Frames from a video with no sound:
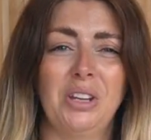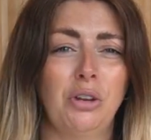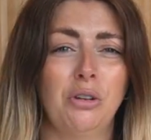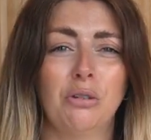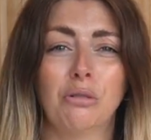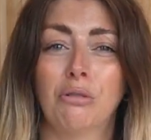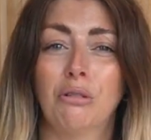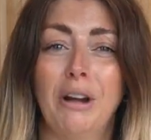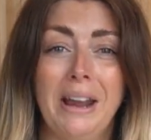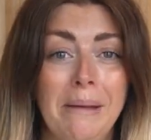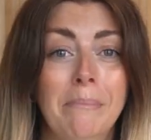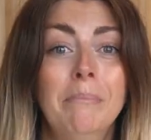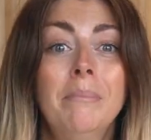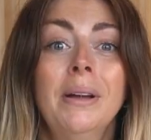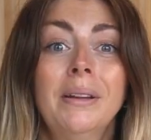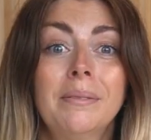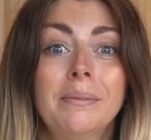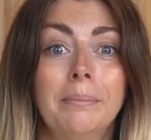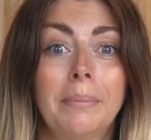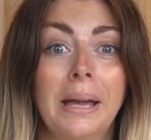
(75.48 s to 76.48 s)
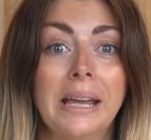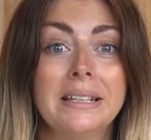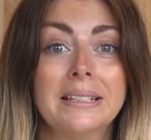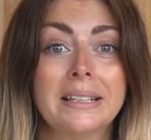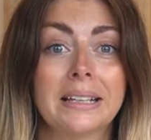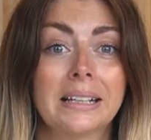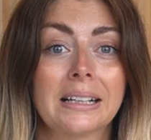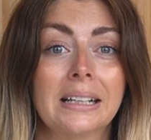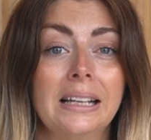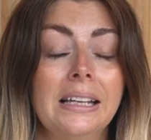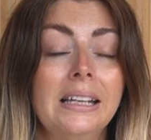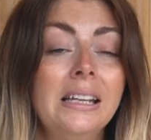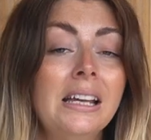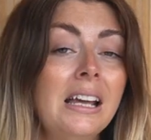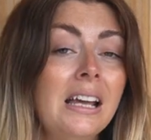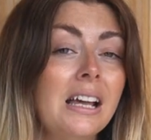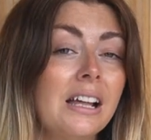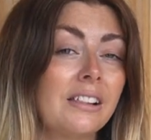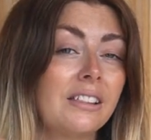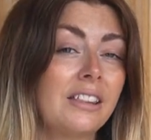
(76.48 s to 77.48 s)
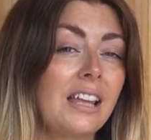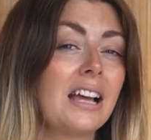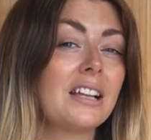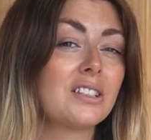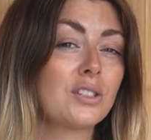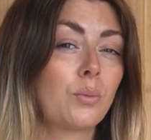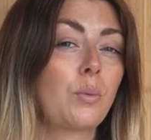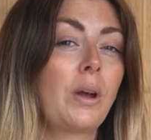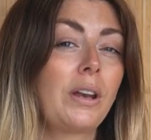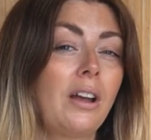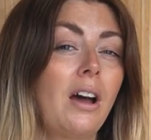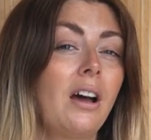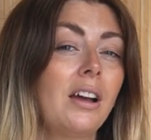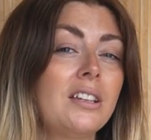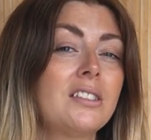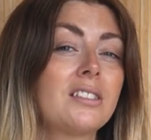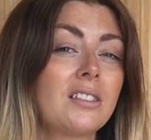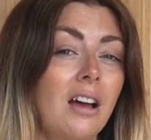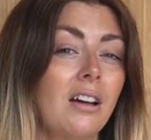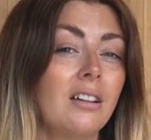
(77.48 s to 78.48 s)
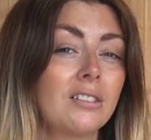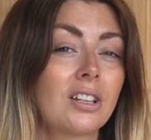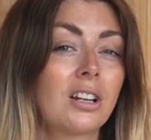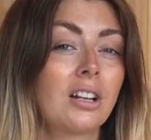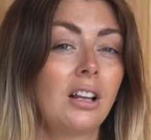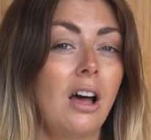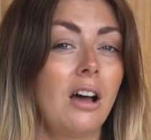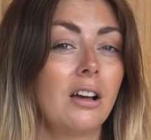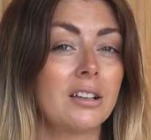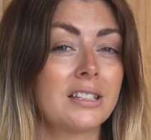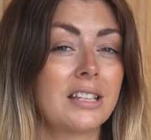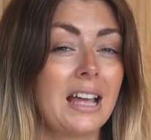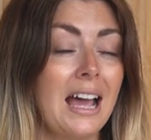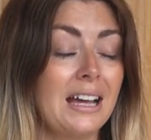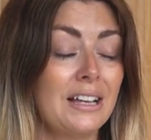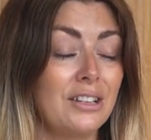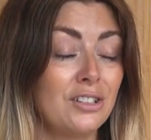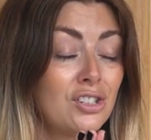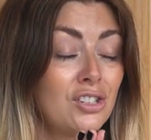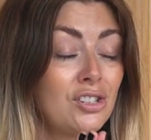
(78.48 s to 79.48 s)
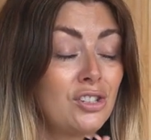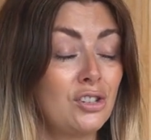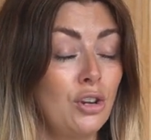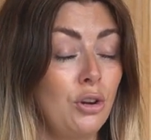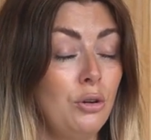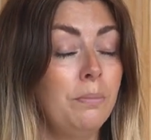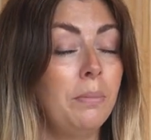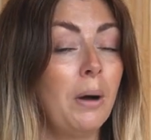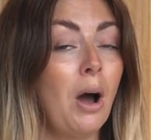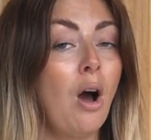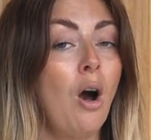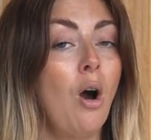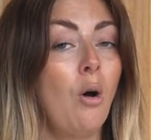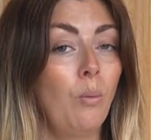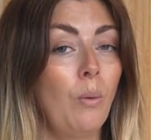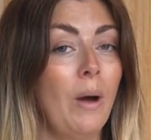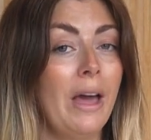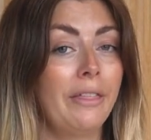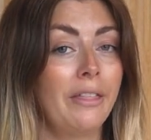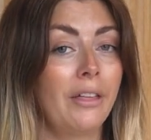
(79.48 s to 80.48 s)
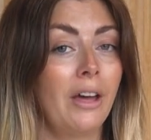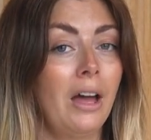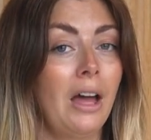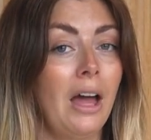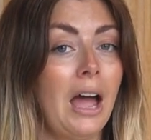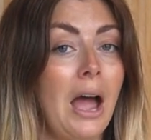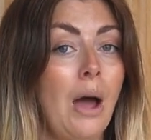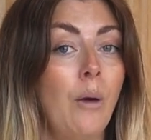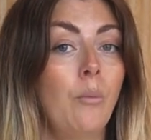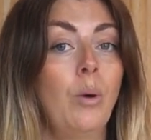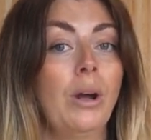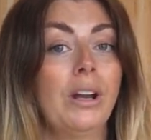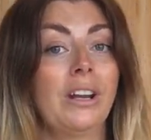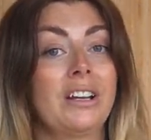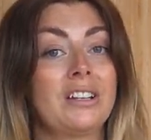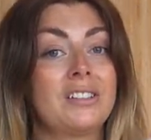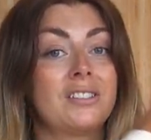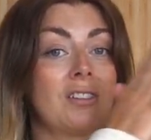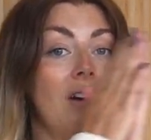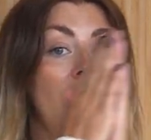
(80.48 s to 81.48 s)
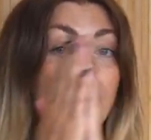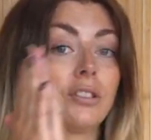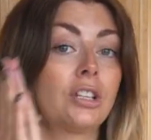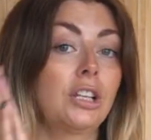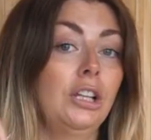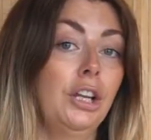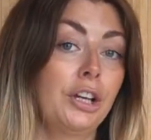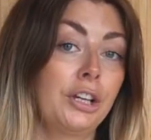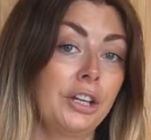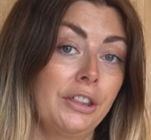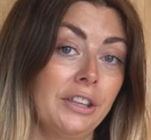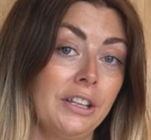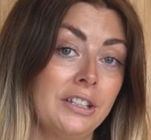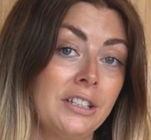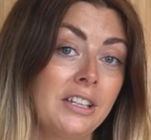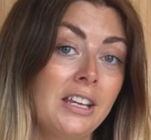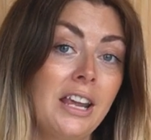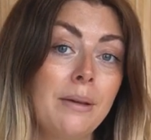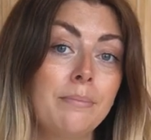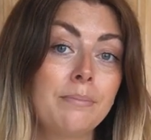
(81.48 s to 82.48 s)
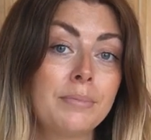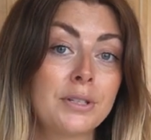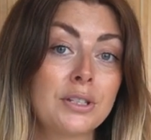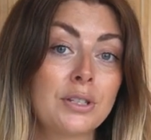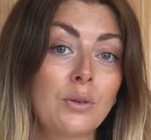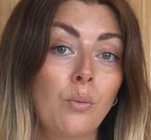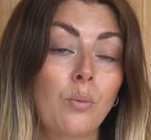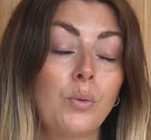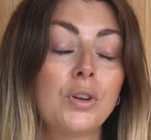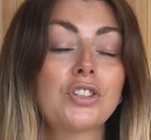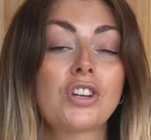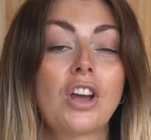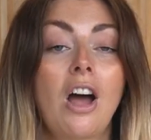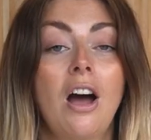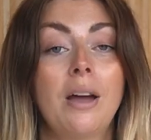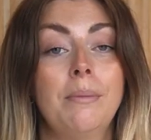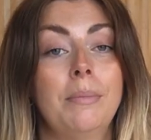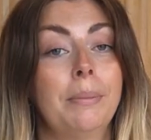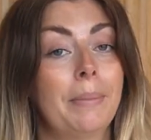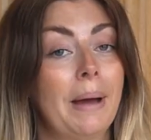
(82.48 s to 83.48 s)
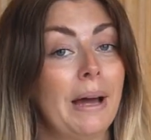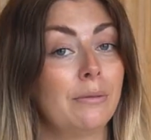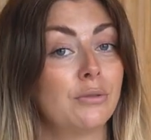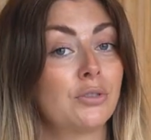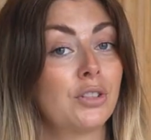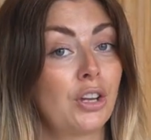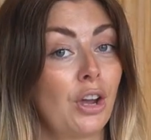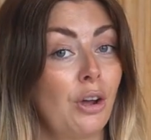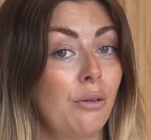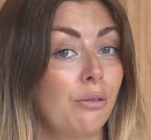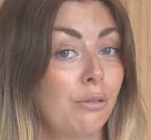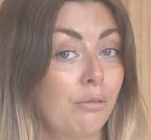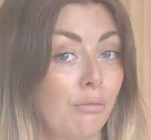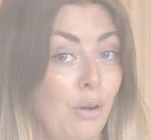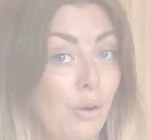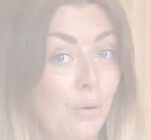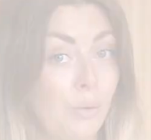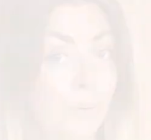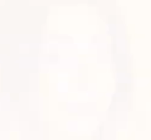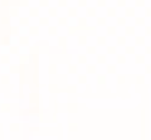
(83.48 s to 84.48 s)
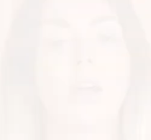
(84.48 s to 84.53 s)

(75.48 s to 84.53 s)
grim, basically, that's when I start to class that as super hot weather, and when I start to look at the tips, which I'm about to go through.